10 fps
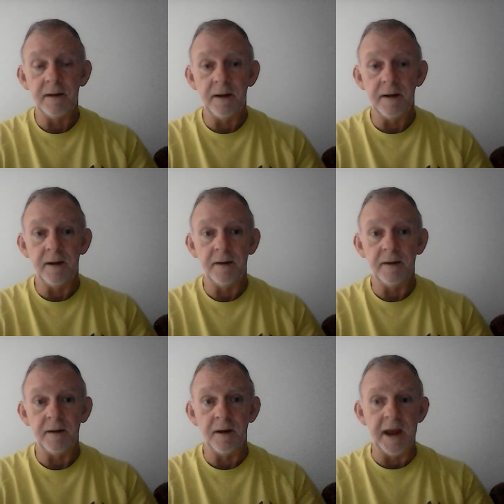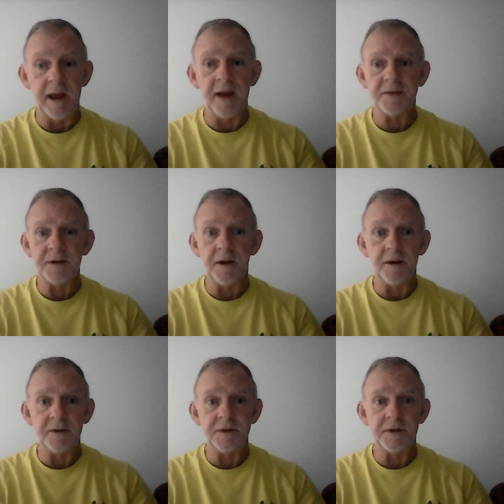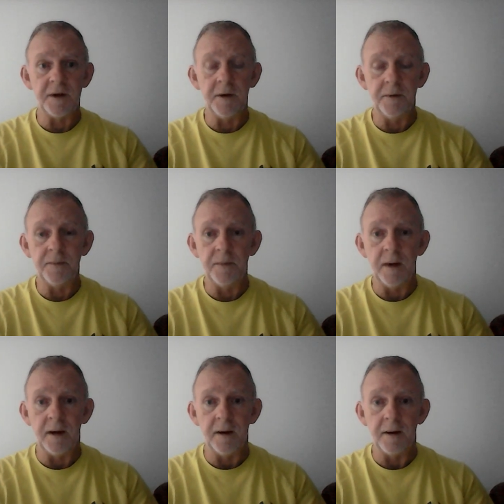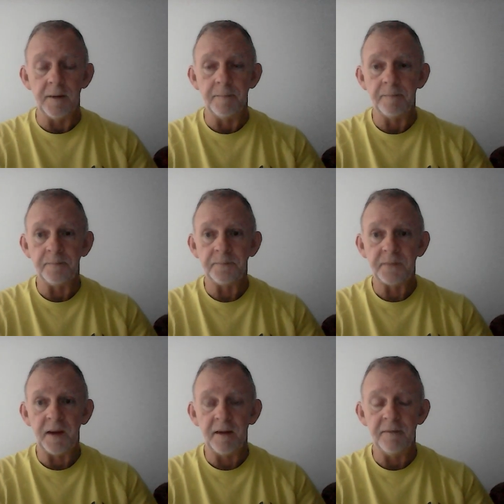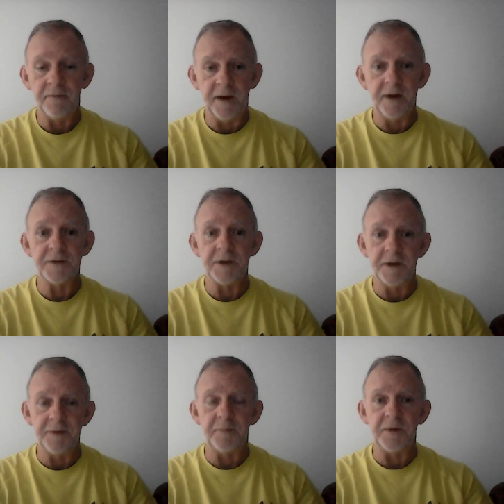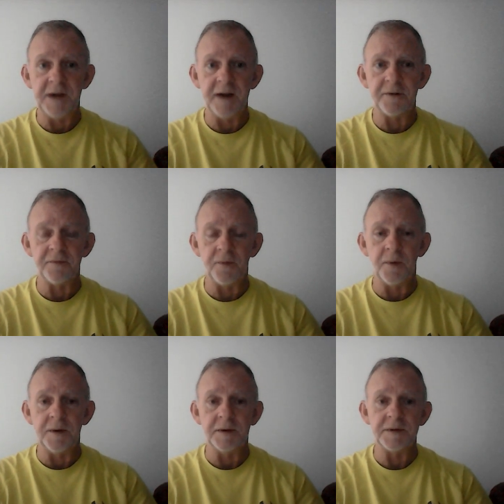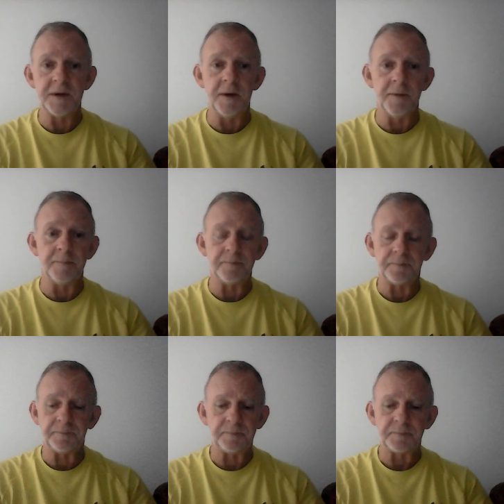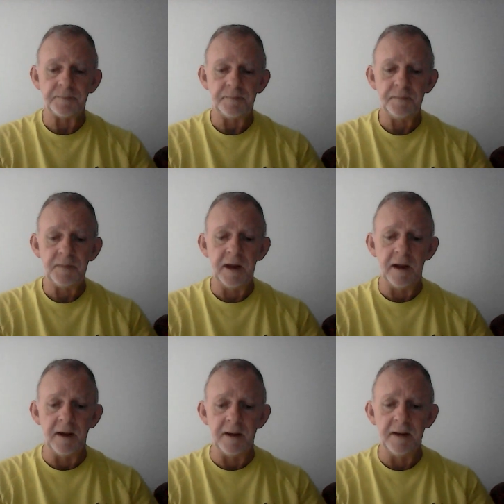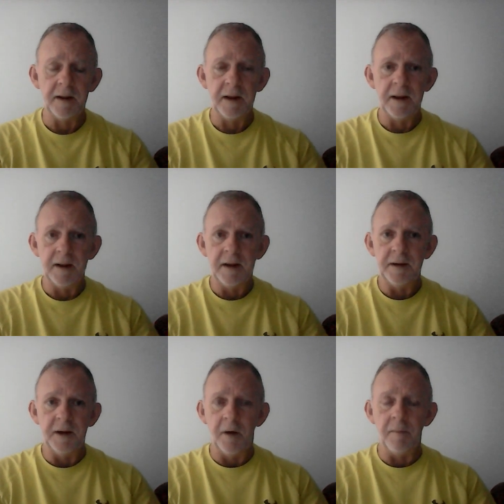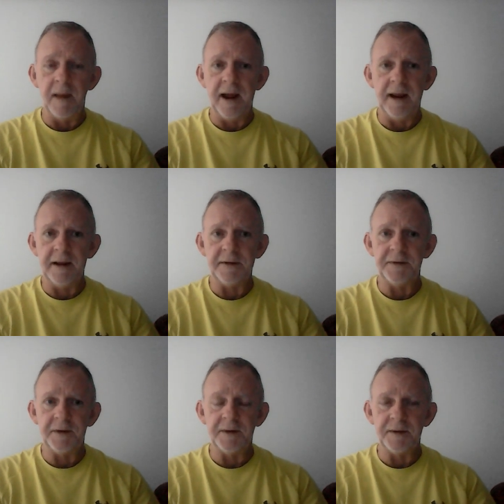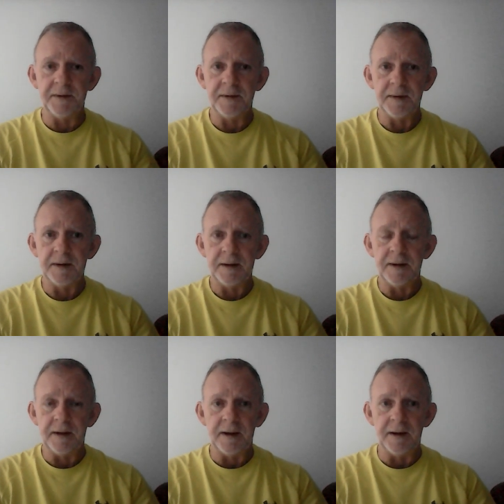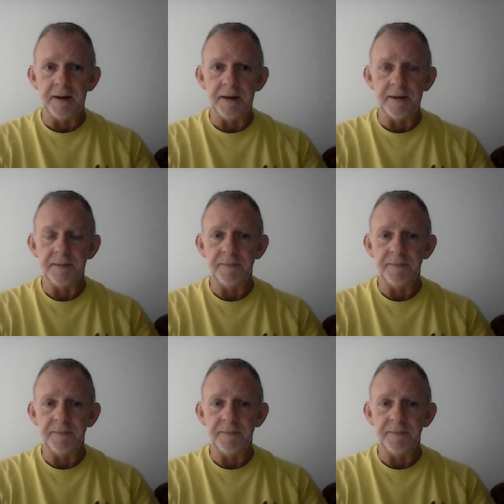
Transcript: uh, uh, that such. So uh, fear is a good protector for you. So uh, don't buy into uh,